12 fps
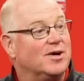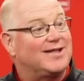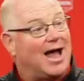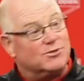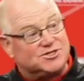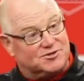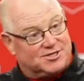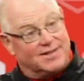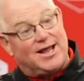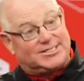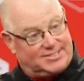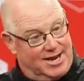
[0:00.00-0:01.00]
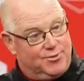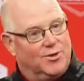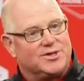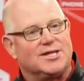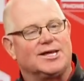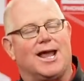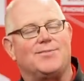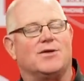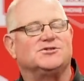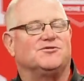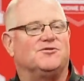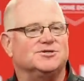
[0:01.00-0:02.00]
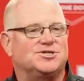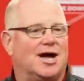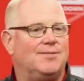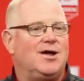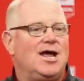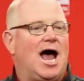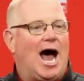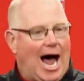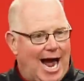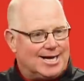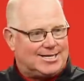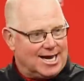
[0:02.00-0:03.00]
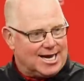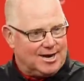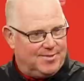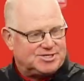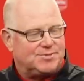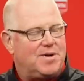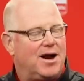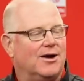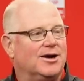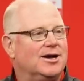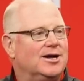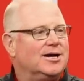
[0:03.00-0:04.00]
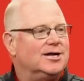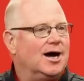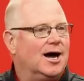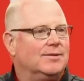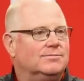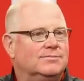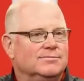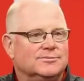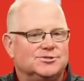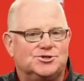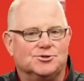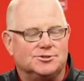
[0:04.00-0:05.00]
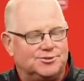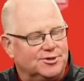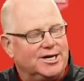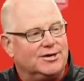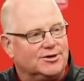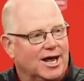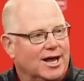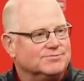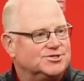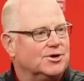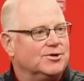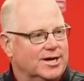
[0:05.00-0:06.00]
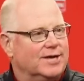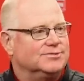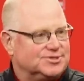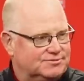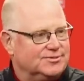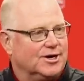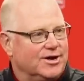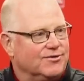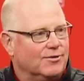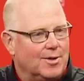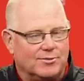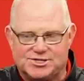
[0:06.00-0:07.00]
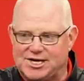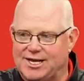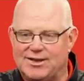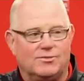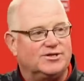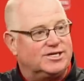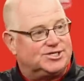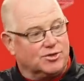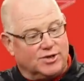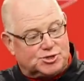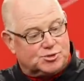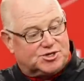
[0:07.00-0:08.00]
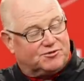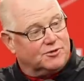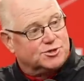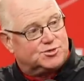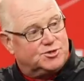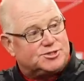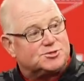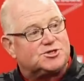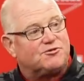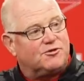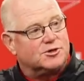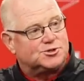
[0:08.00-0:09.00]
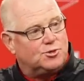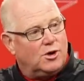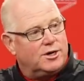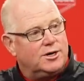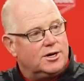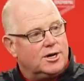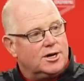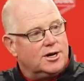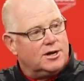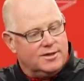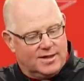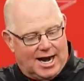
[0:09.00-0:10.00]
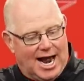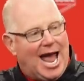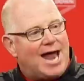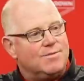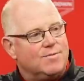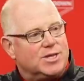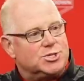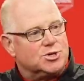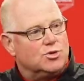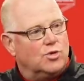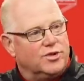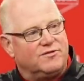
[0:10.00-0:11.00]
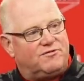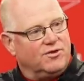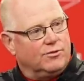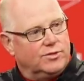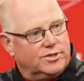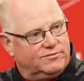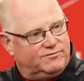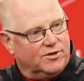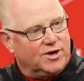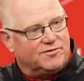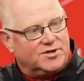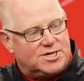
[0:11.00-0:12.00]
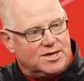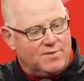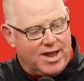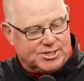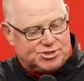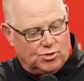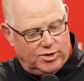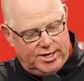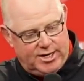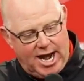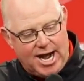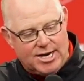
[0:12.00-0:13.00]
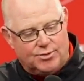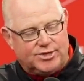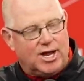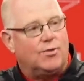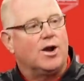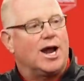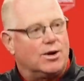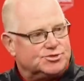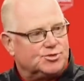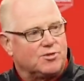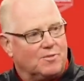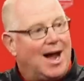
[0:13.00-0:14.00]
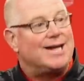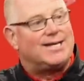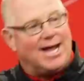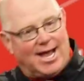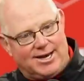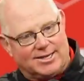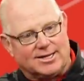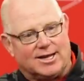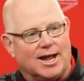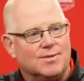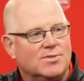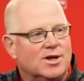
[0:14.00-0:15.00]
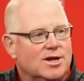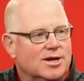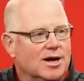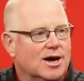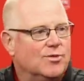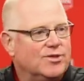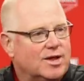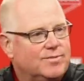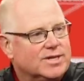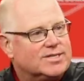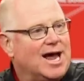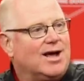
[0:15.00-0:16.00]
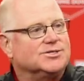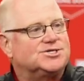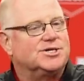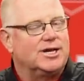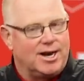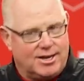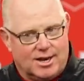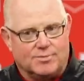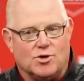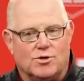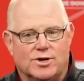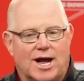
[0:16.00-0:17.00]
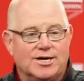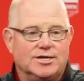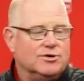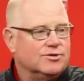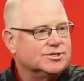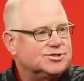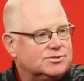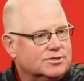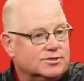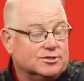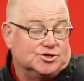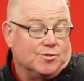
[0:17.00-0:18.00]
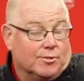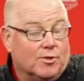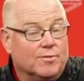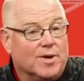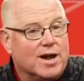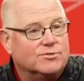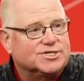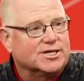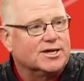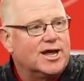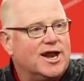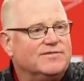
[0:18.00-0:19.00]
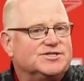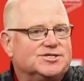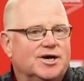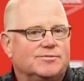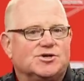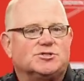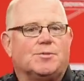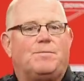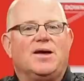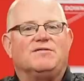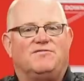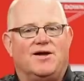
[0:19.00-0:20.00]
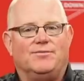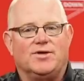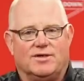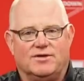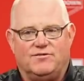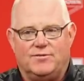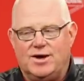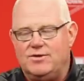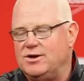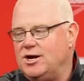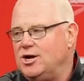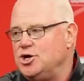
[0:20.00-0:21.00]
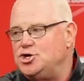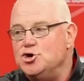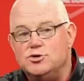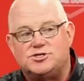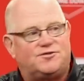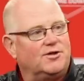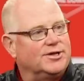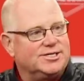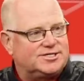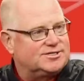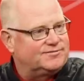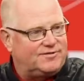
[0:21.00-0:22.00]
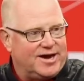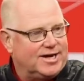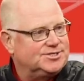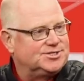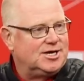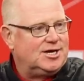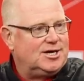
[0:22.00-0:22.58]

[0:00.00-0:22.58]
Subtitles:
But that was the next day we went to the game. That was the first time I had taken him as a parent to an Eagle game. So he was, you know, he remembers that. This was the first one that I hadn't been to when the Philadelphia team made it. So when in 80, when they went, I was with my dad at the game when they beat Dallas, and then ended up going. I didn't go to the Super Bowl, but I was at the NFC champ. So it's a big family thing for me. Huge Phillies fans.